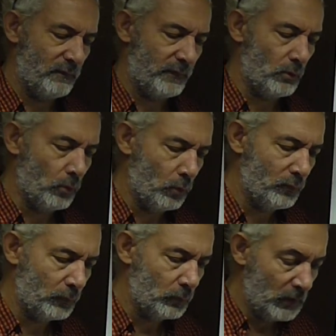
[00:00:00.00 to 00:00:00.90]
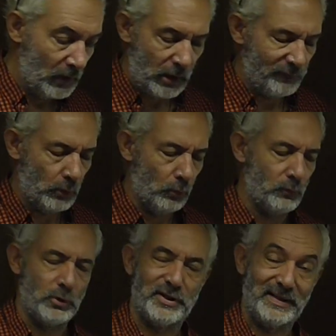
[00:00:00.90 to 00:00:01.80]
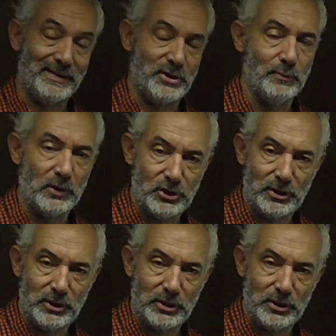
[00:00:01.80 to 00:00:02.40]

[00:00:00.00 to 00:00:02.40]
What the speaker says: I felt awful. I felt awful because I had too much